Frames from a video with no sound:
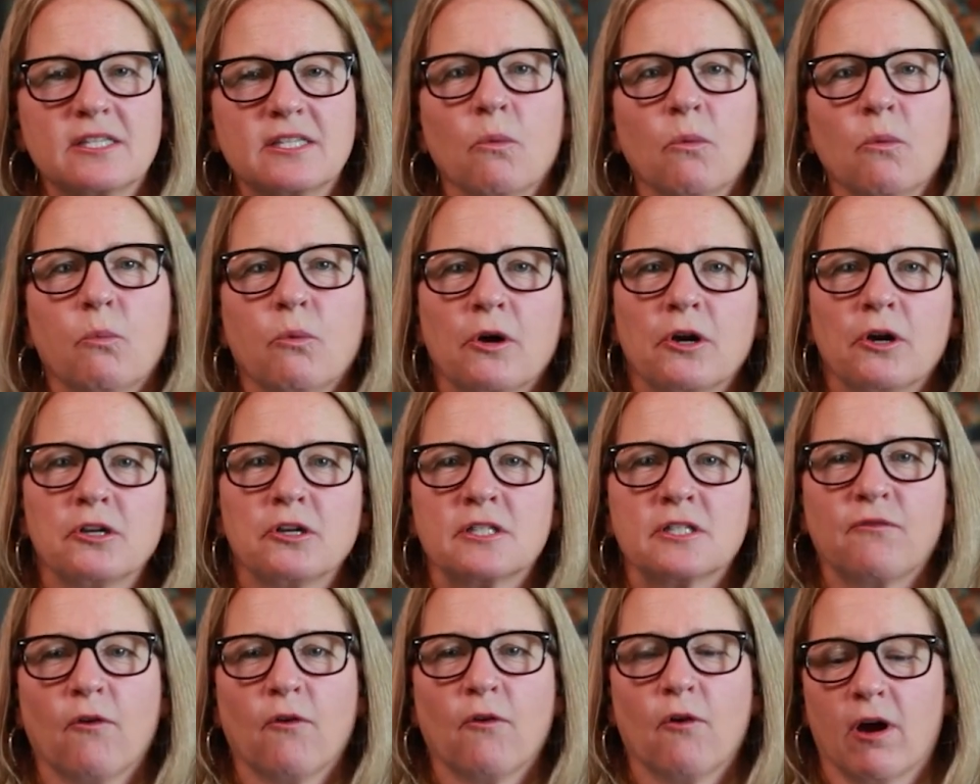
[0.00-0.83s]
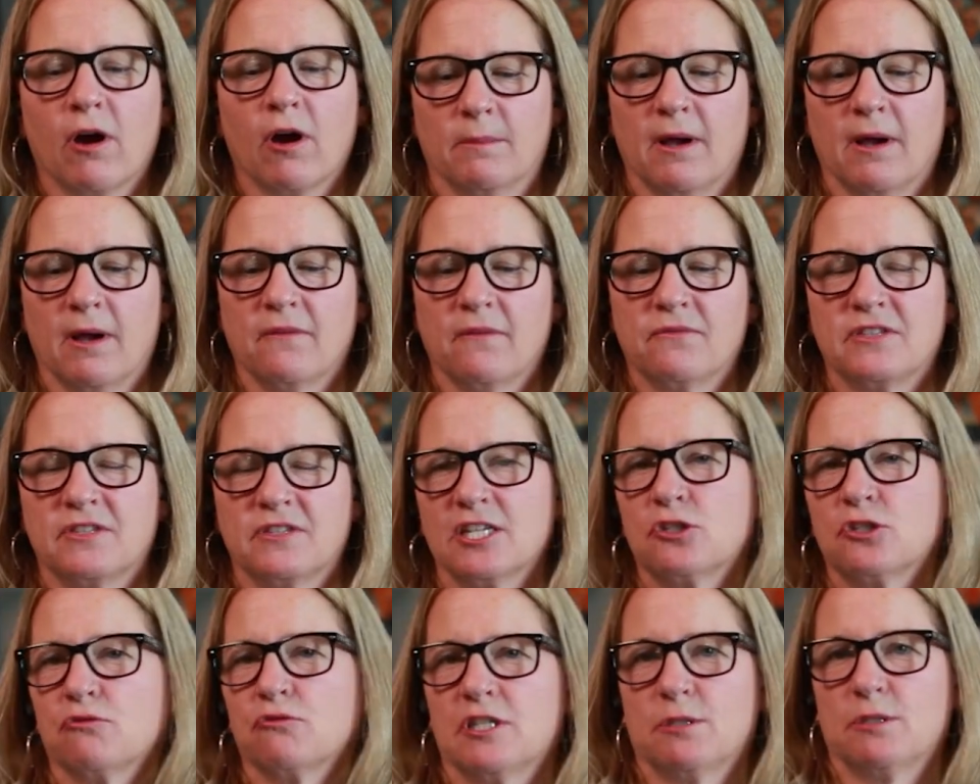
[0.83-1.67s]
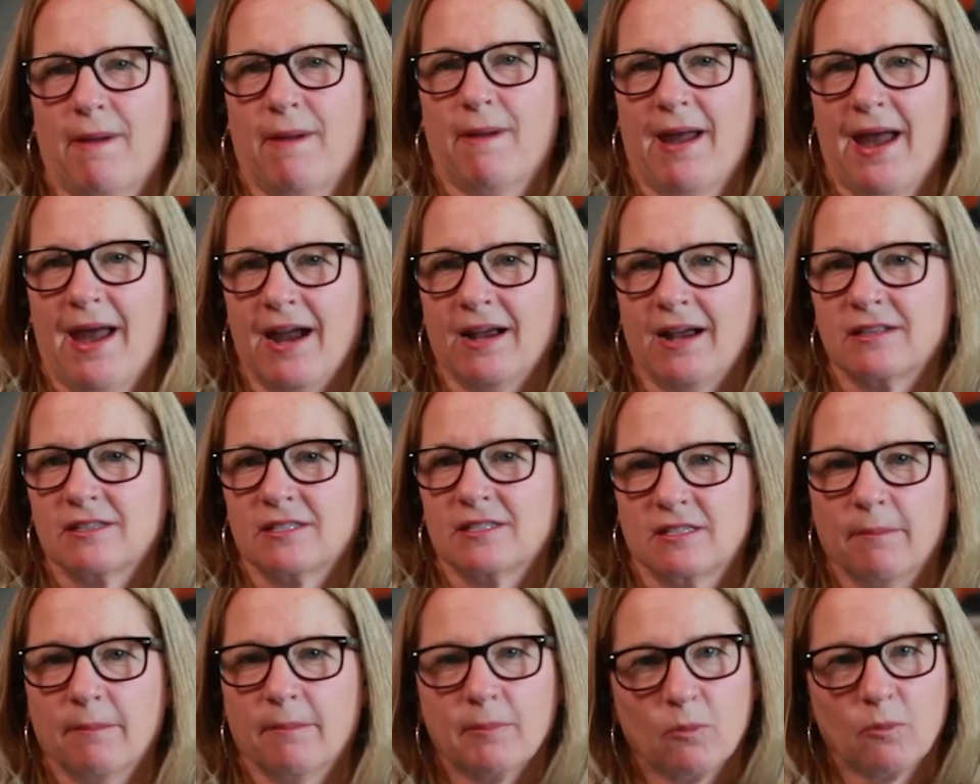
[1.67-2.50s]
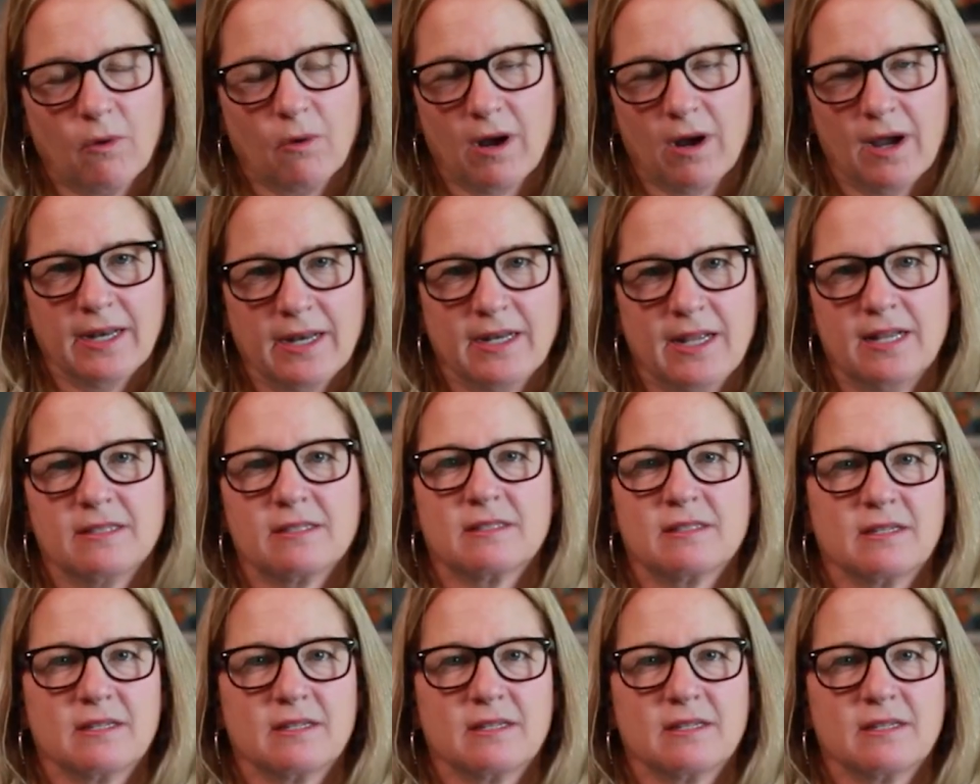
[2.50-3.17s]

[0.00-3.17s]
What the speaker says: the worst form of disrespect. Number one, it's